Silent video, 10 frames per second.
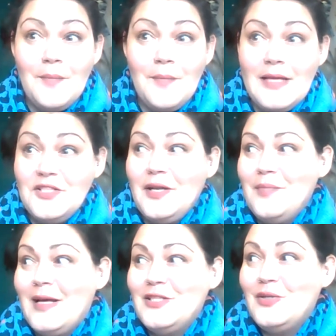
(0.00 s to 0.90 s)
As you can
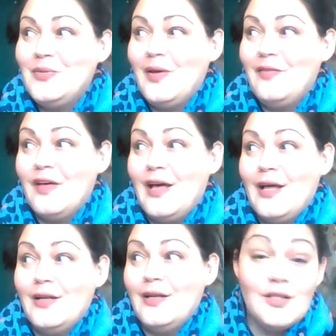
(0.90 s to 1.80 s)
imagine, we've
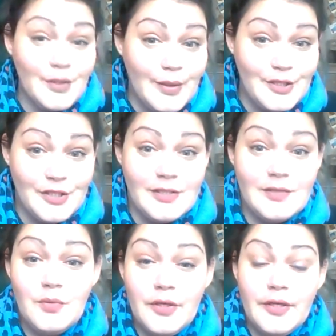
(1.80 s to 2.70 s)
had lots of questions.
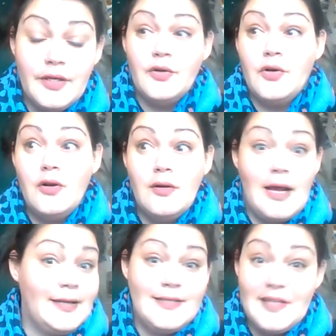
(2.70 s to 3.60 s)

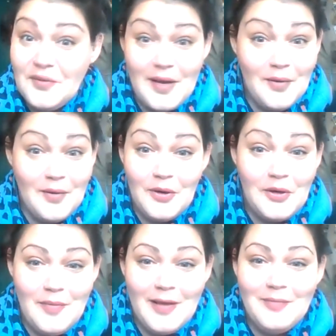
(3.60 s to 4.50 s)
I can tell you now, we're not
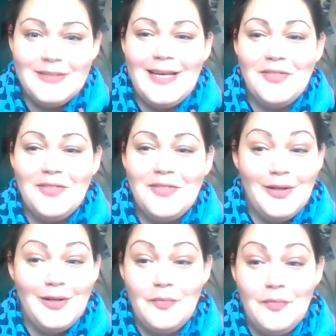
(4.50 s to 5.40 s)
going to be able to get through all
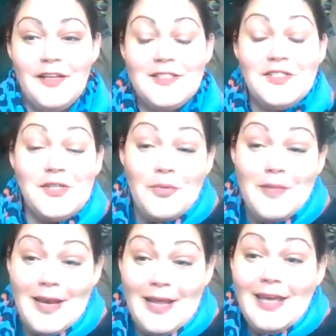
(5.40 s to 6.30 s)
of them. We've had so
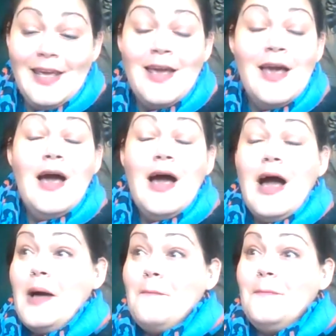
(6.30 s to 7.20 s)
many,
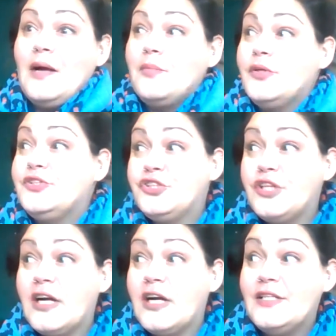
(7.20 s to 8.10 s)
but I'm going to
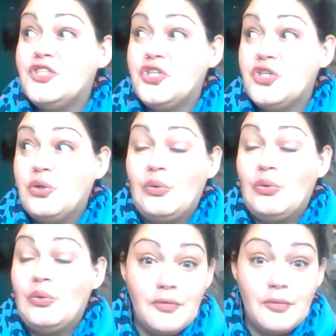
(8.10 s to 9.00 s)
try to
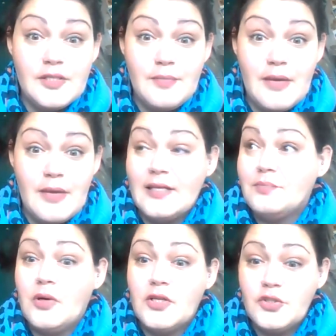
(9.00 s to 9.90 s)
get through as many as
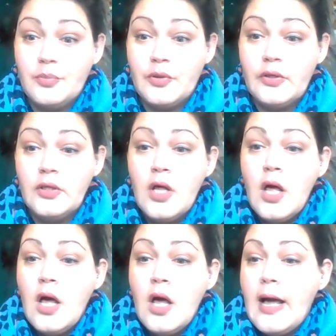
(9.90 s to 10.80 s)
possible.
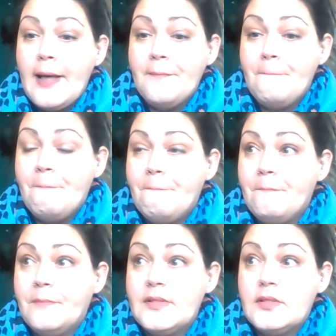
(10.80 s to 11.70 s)

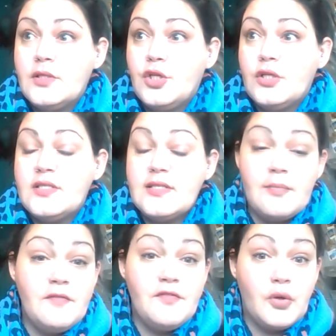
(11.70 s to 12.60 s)
Some
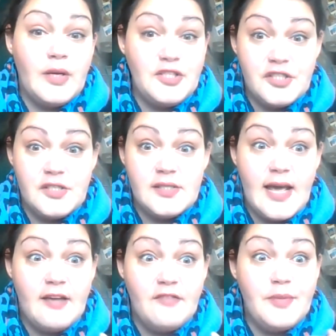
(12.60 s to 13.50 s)
of the questions
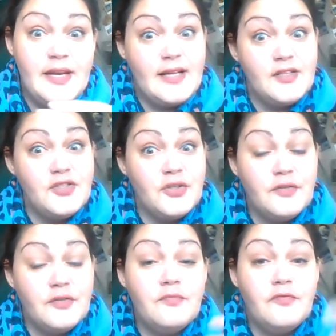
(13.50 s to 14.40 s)
have been
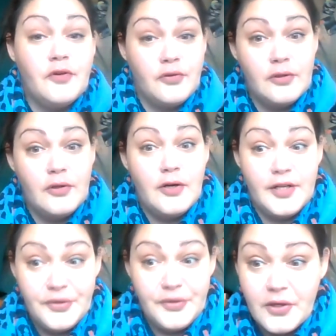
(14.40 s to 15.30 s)
answered further along in
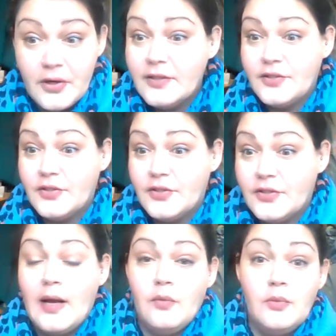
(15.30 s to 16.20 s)
your talk, so
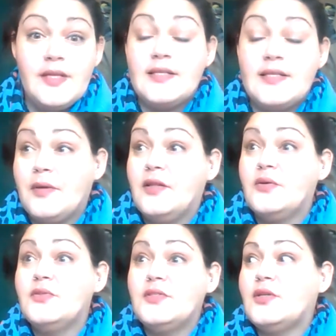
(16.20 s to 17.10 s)
I will be skipping
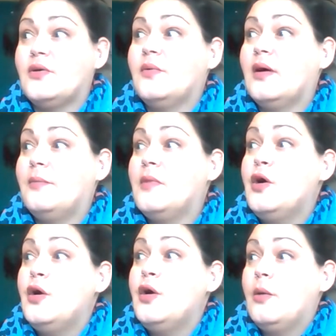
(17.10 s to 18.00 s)
those. So
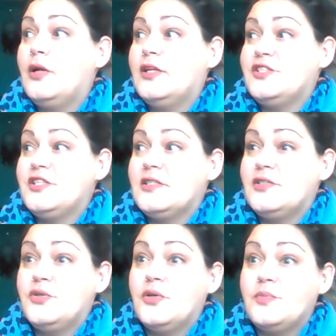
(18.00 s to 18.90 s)
apologies
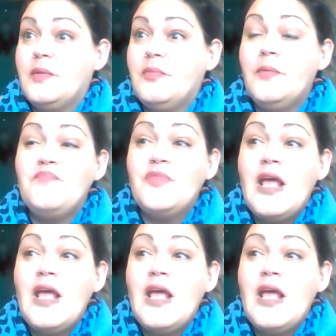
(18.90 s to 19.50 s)
to those people.